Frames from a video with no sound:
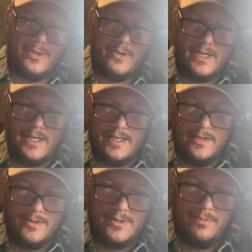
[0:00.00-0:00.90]
you get
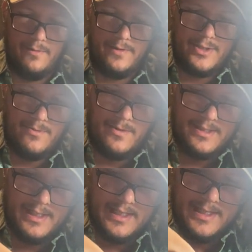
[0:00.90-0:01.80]
adult supervision once
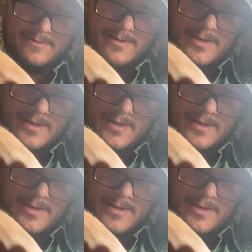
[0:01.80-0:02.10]
again.